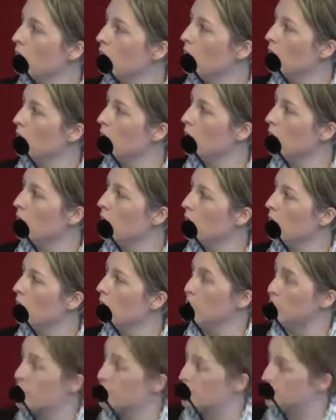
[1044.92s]

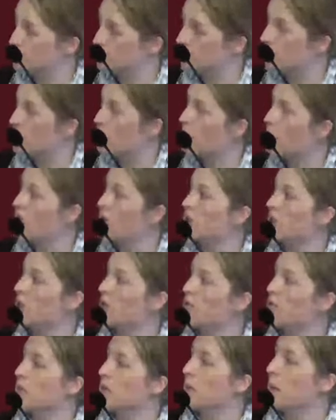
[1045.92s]
the nurse
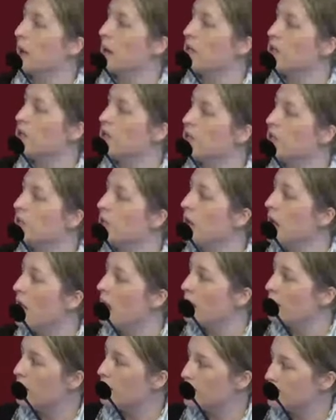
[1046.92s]
consults with the patient,
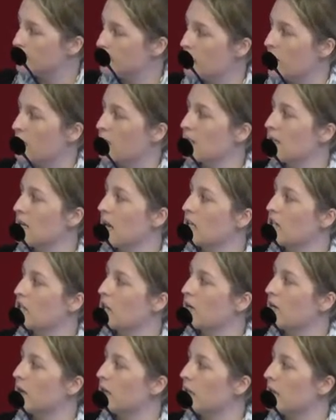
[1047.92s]
discusses
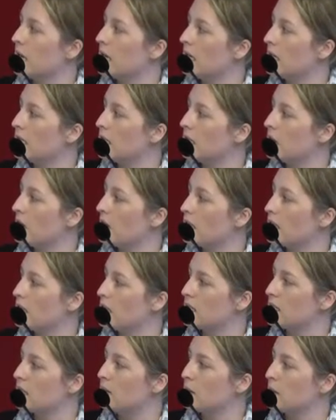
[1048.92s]
HIV and STI
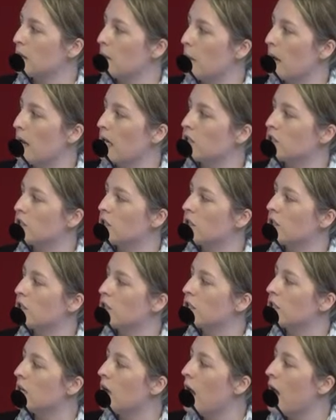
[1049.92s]
testing with the
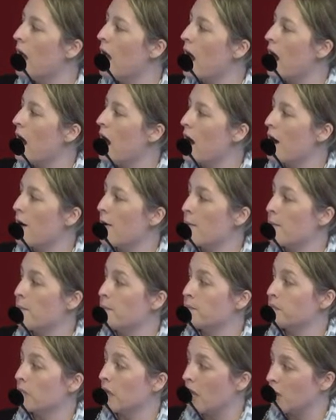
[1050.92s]
patient,
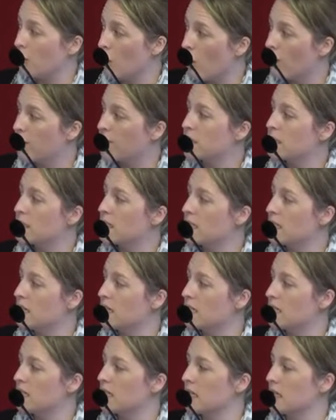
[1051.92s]
and offers the
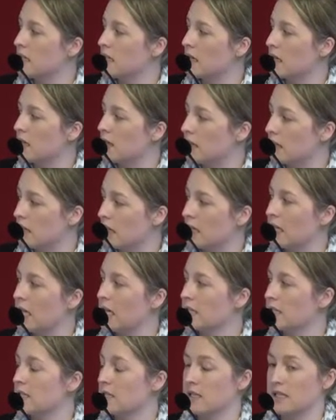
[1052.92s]
testing,
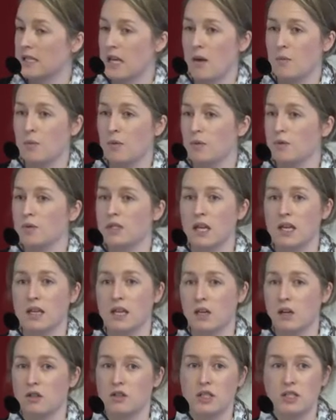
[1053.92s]
collects the samples, and
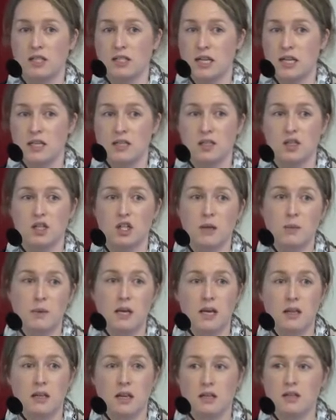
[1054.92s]
then it just sees the
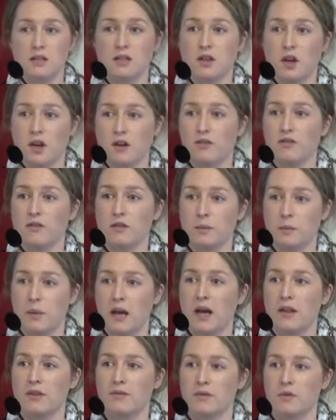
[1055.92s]
GP at the end to sign off on the
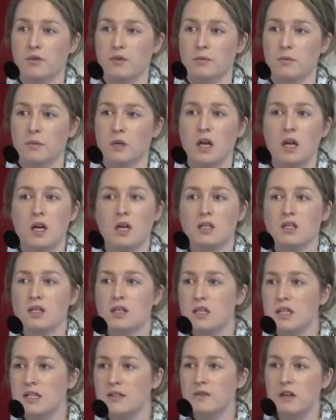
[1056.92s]
path form.
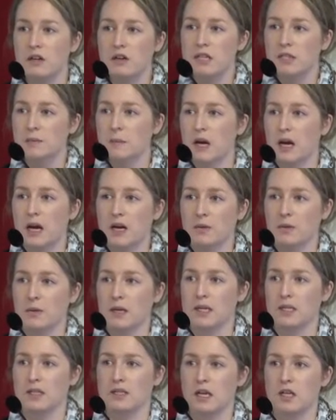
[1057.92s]
So there's various
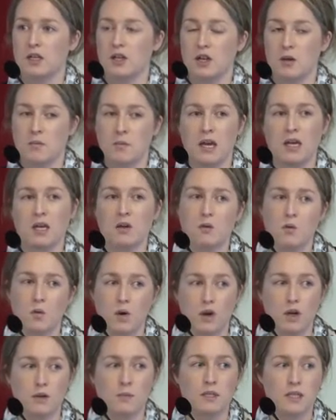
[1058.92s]
pathways, and you can make it
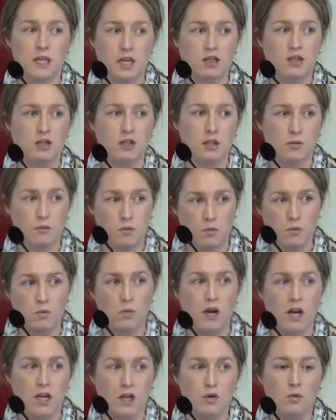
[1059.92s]
work potentially
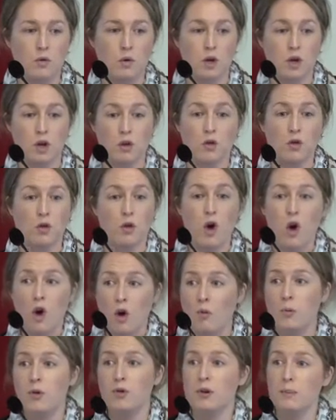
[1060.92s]
where you work, or
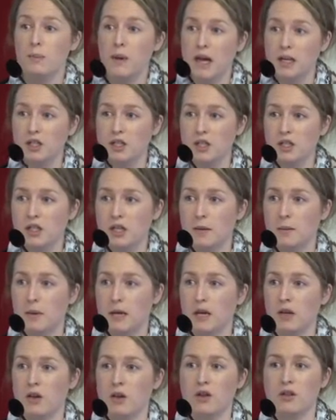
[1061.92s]
put it back to your GP
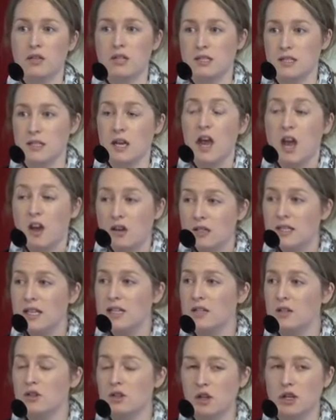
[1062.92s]
and go this, because
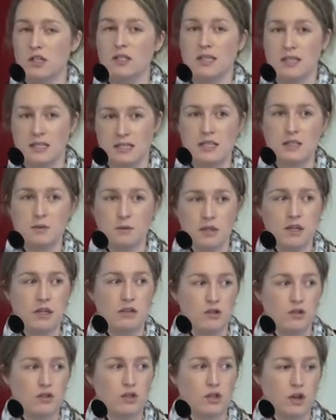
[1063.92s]
as a nurse, this is
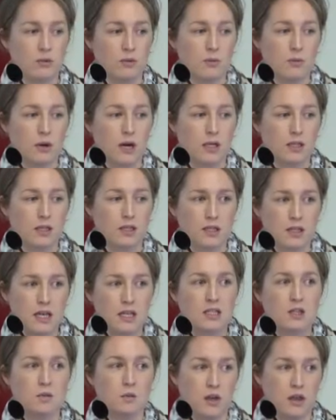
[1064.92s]
within your scope of practice.
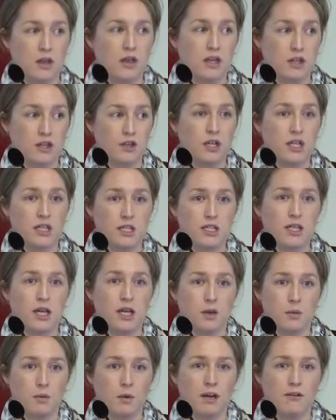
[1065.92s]
That's the one thing you need to
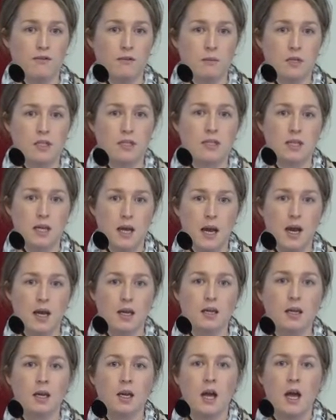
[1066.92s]
take away from this
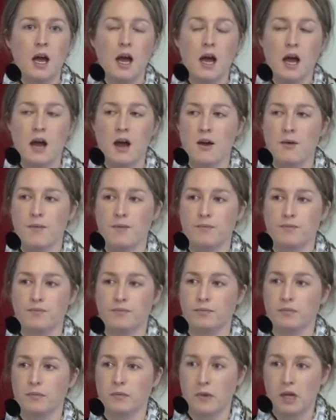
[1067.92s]
today.
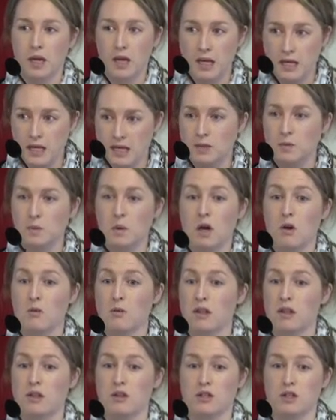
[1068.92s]
It is well
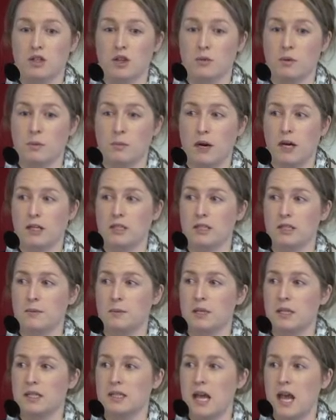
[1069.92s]
within your scope of practice,
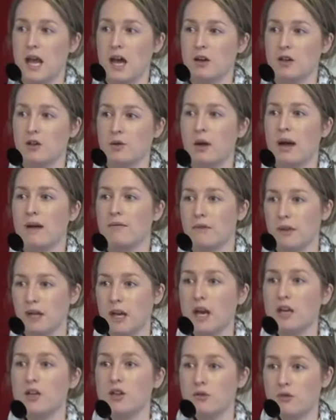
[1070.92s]
but it's how you
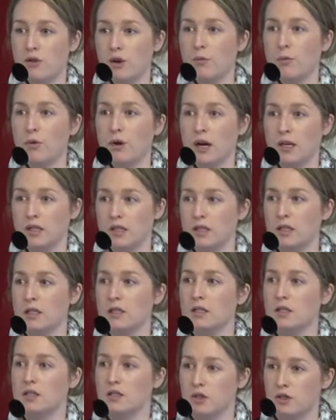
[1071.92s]
advocate your own
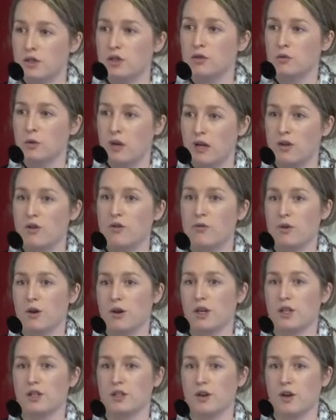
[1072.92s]
practice to where you're
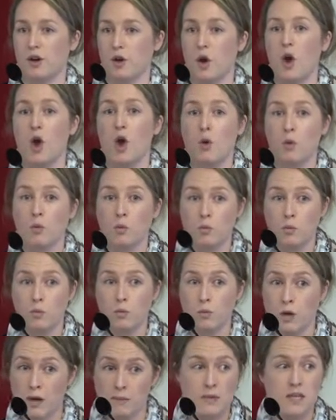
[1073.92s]
working to go,
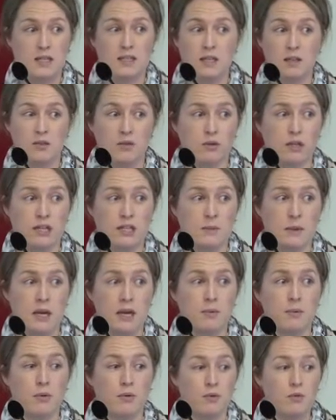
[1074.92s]
we're missing all these
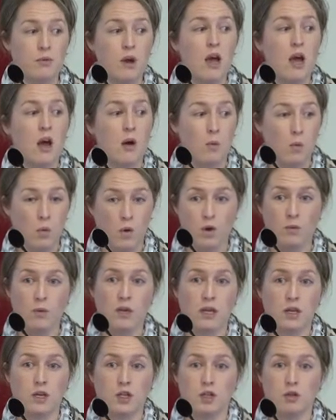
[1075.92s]
people. What are we
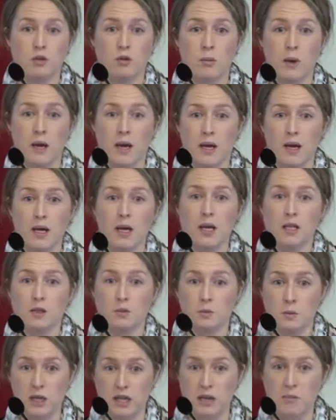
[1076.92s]
going to do about it?
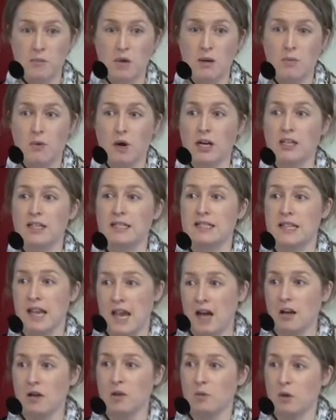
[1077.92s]
It's within my practice.
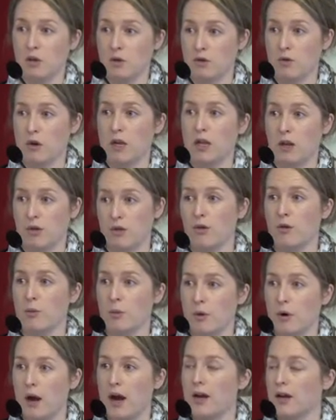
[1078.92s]
How can we all
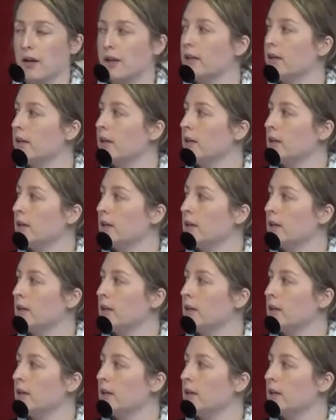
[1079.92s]
incorporate it?